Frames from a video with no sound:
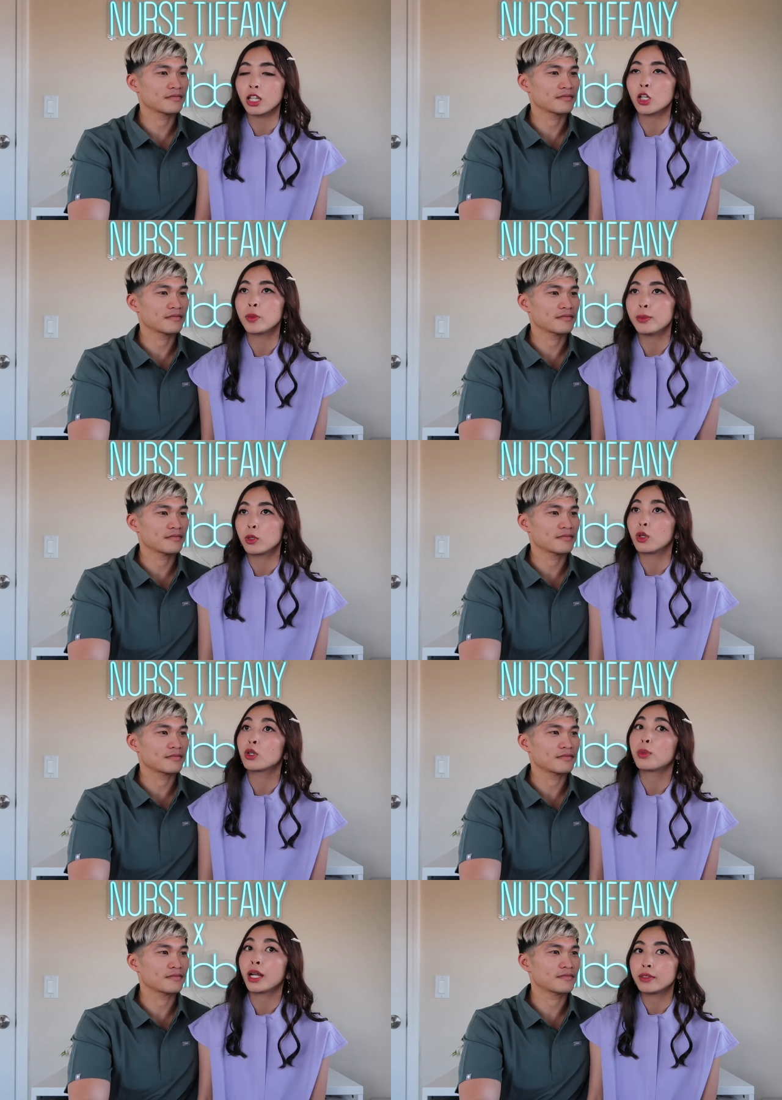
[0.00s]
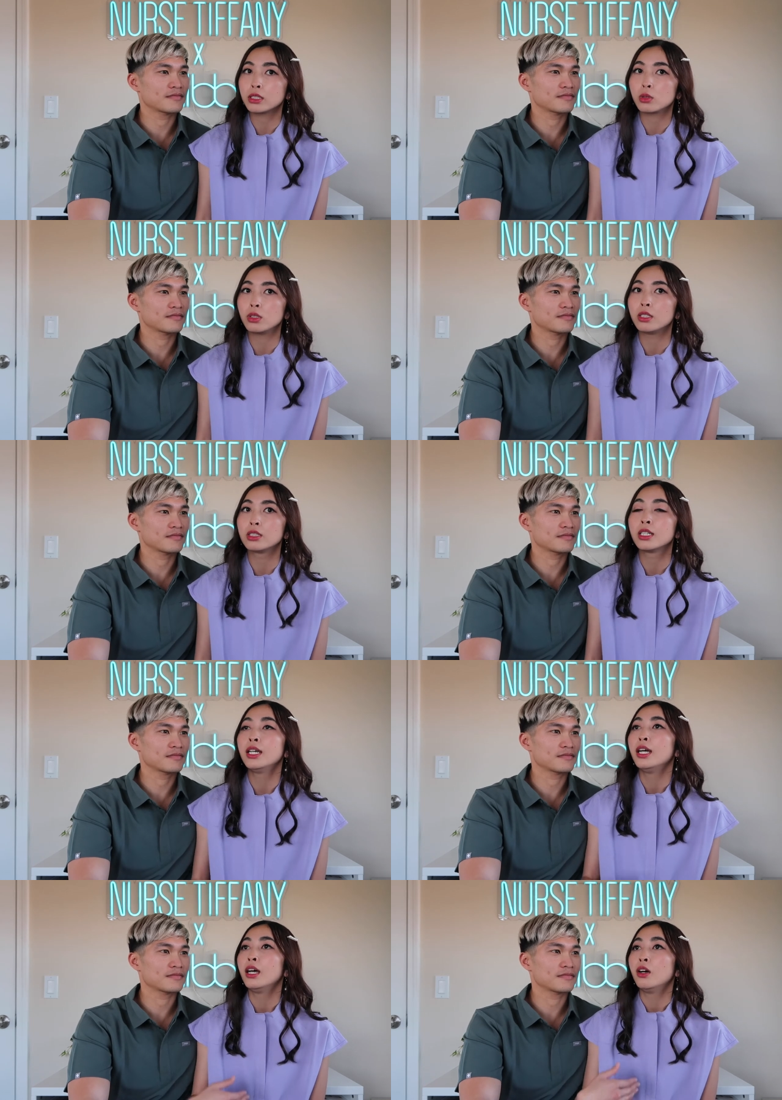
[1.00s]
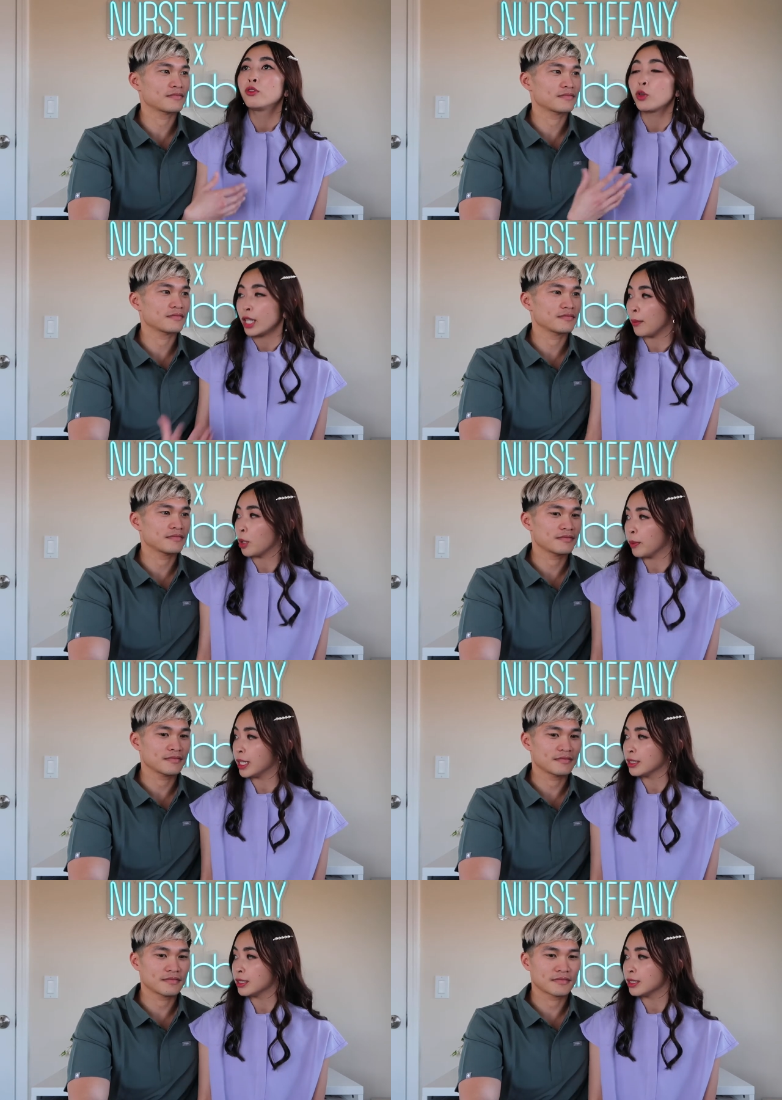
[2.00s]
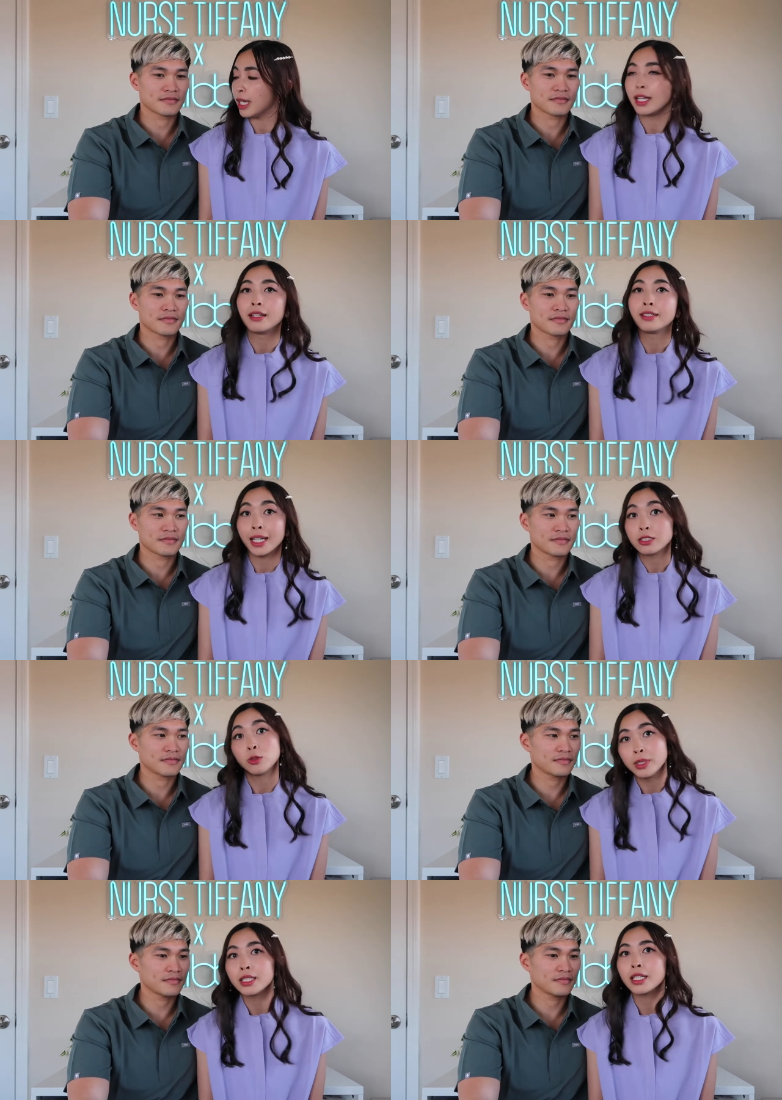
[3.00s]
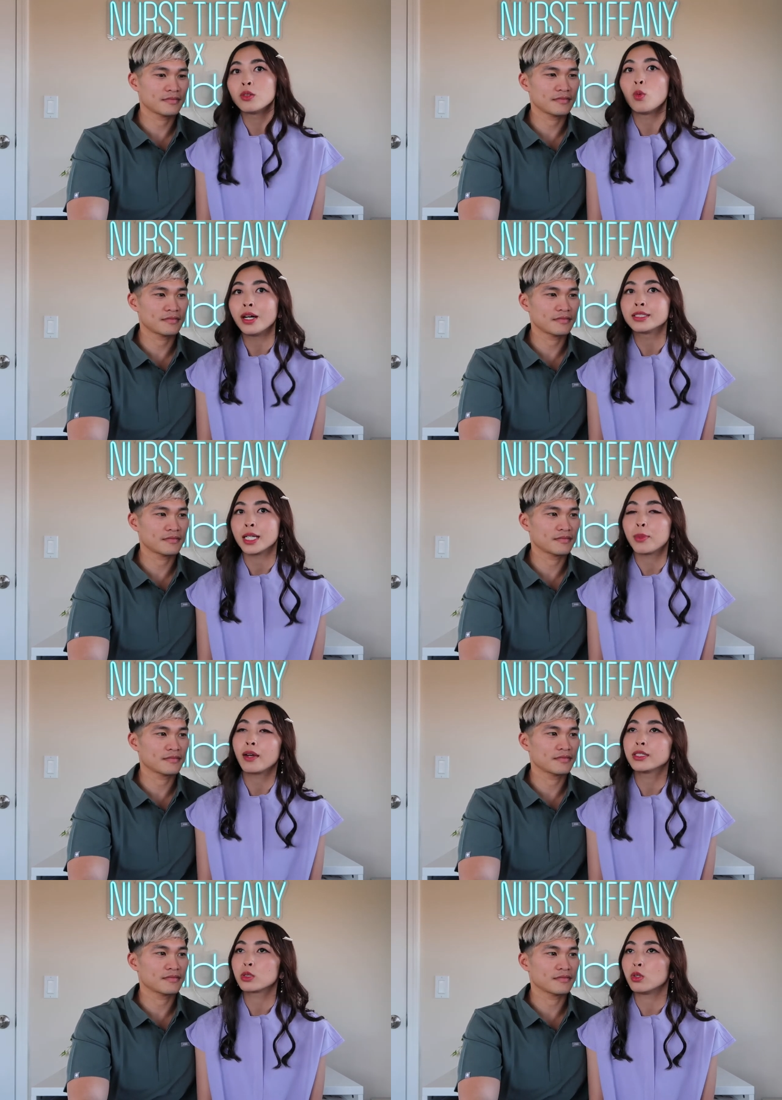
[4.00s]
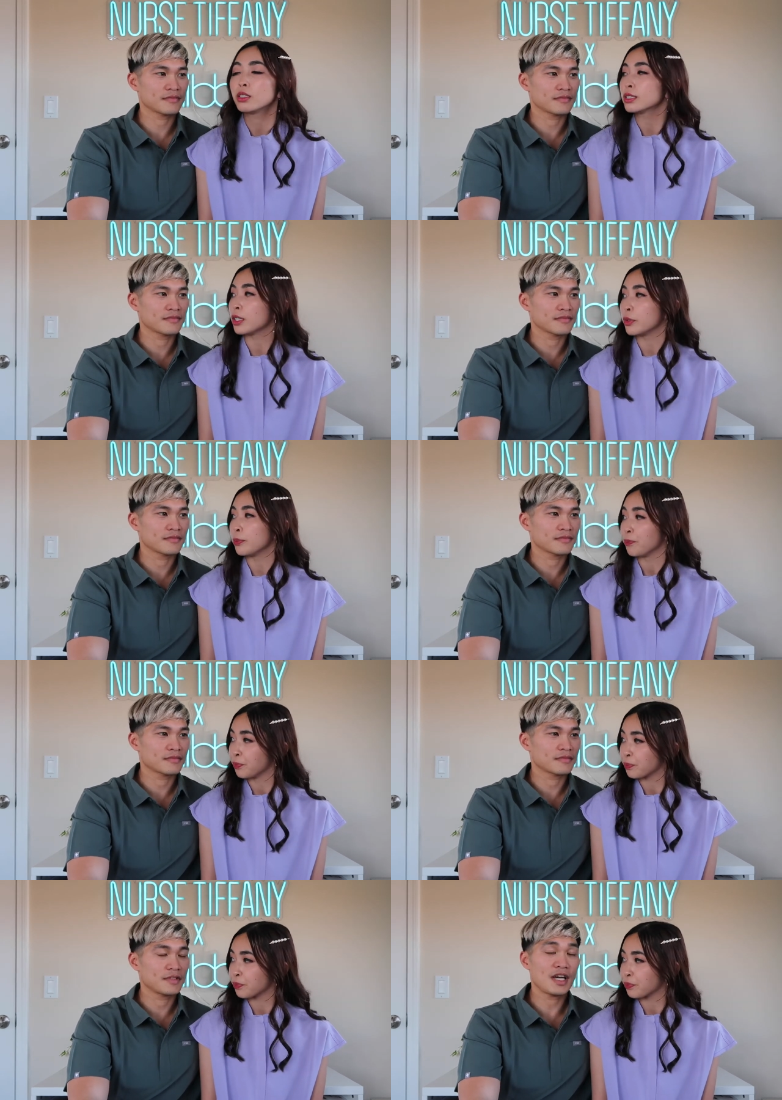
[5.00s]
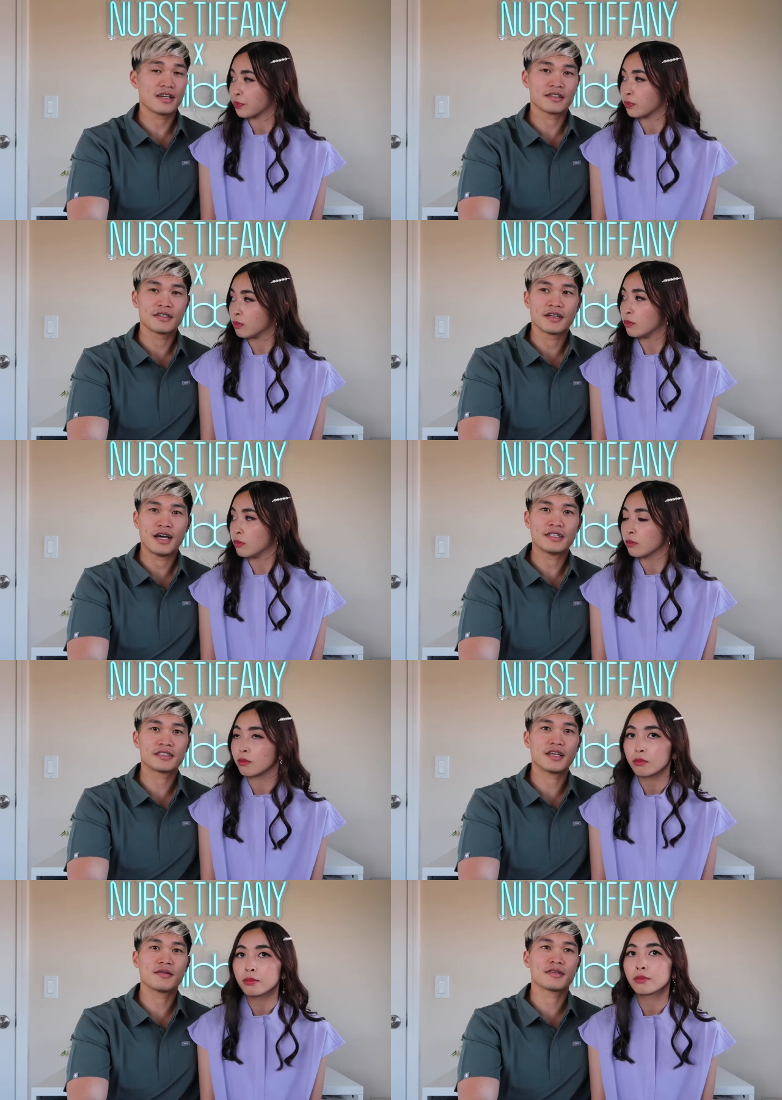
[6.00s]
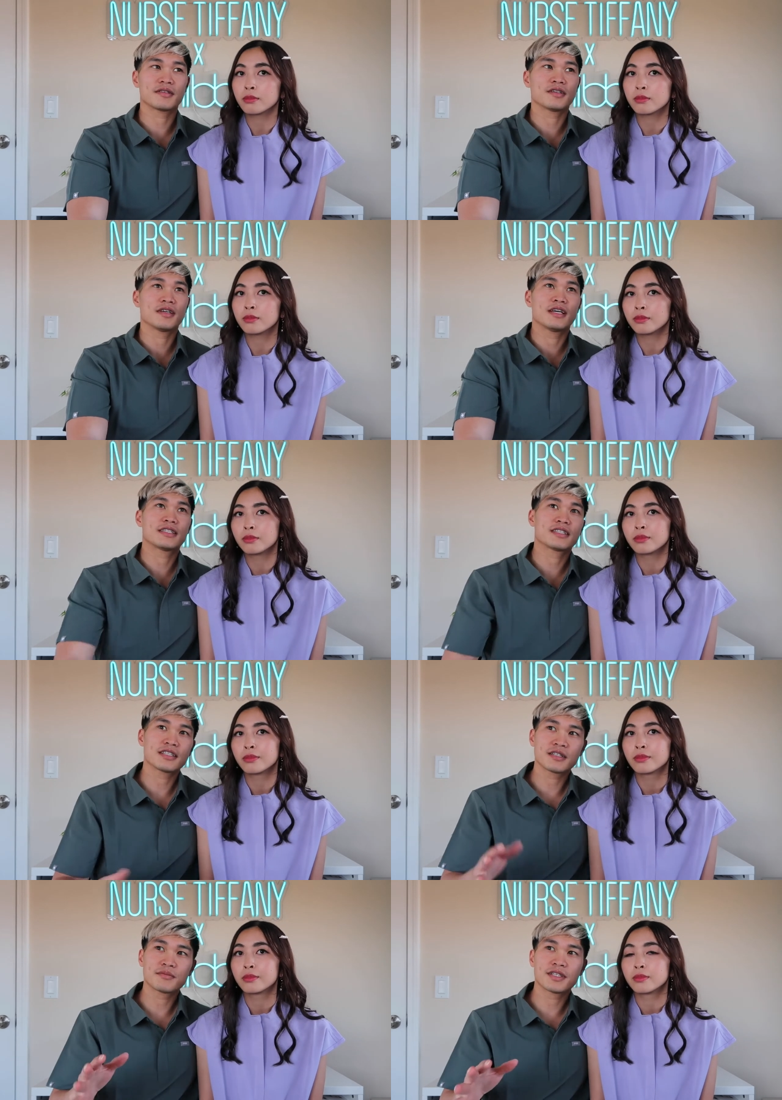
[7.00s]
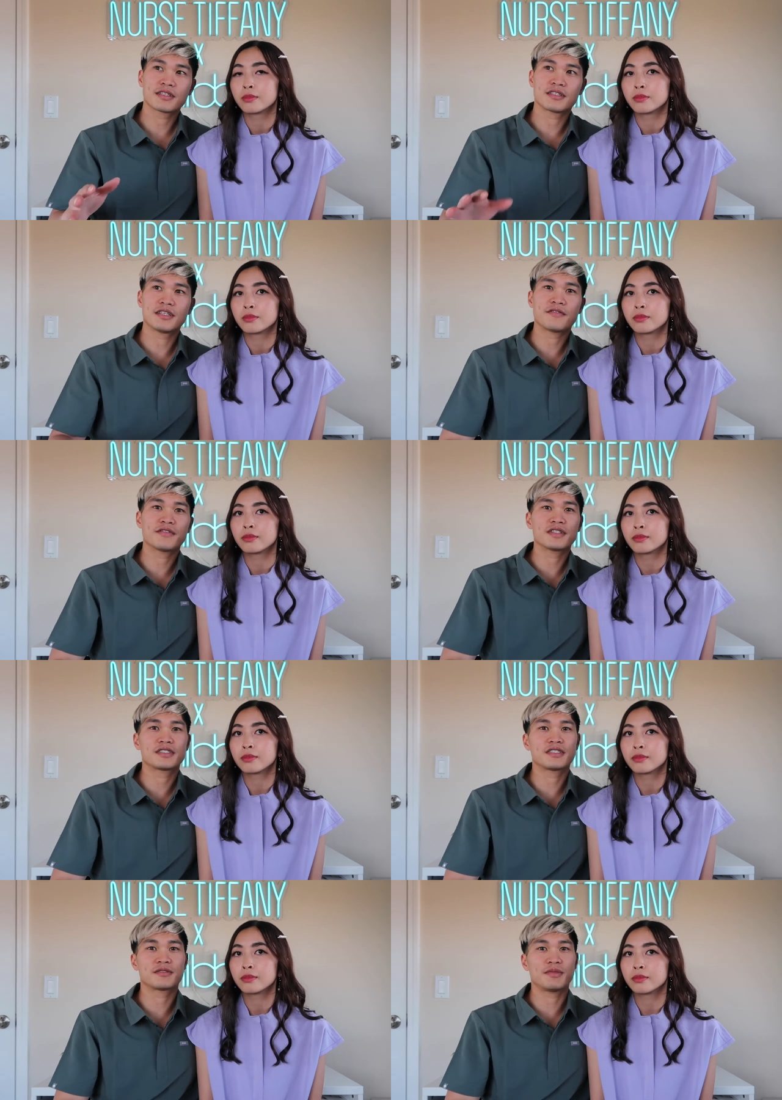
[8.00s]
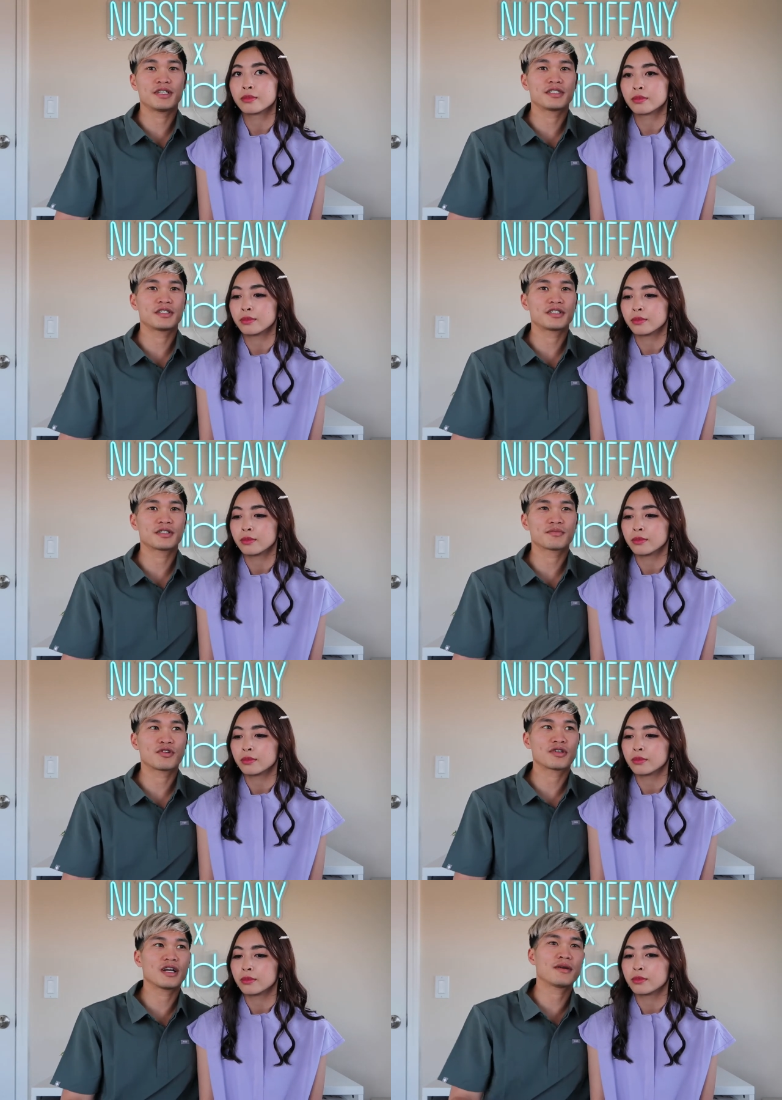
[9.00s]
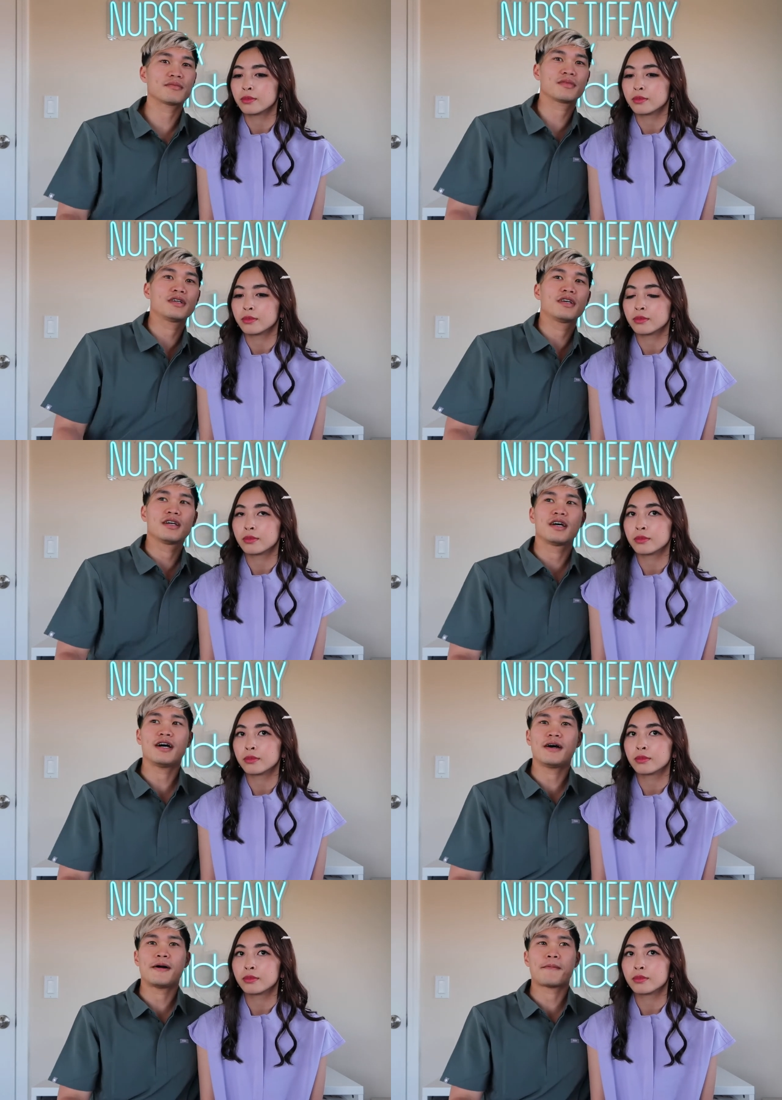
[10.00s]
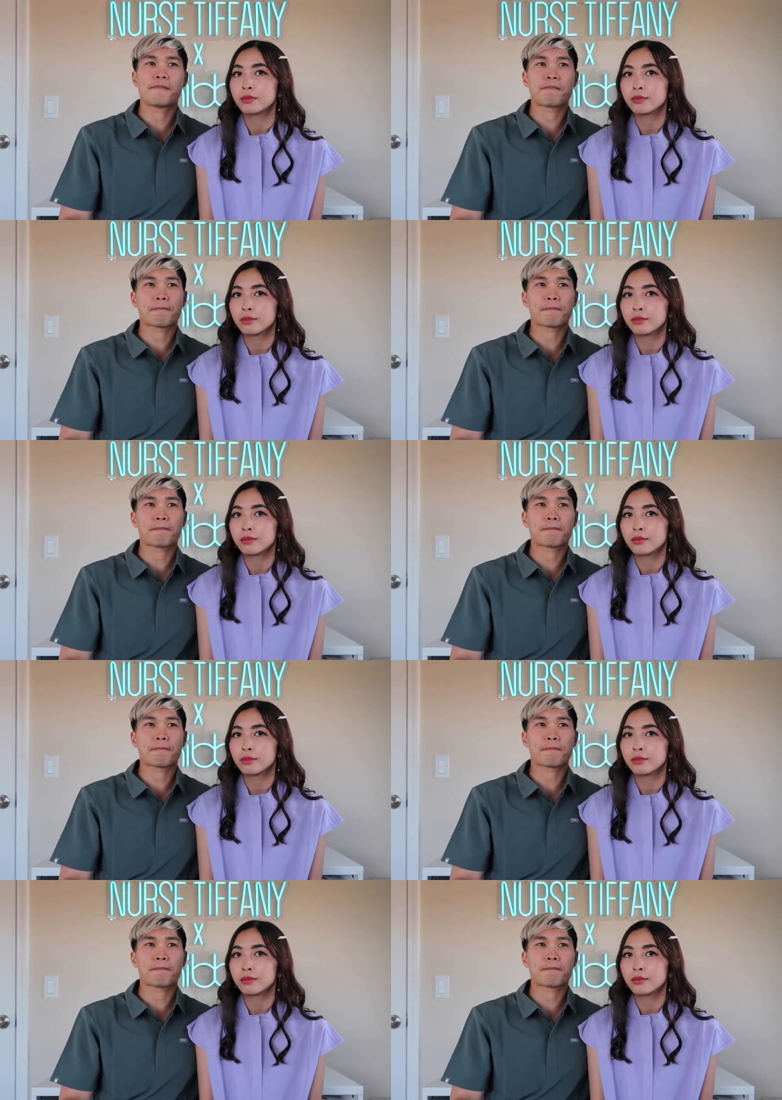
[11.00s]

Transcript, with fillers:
Speaker 1: a lot of people go to private school for that purpose, and yes, Dominican was a private school, so.
Speaker 2: Yeah, I'd say it's a little bit different since being in the nursing program. Um,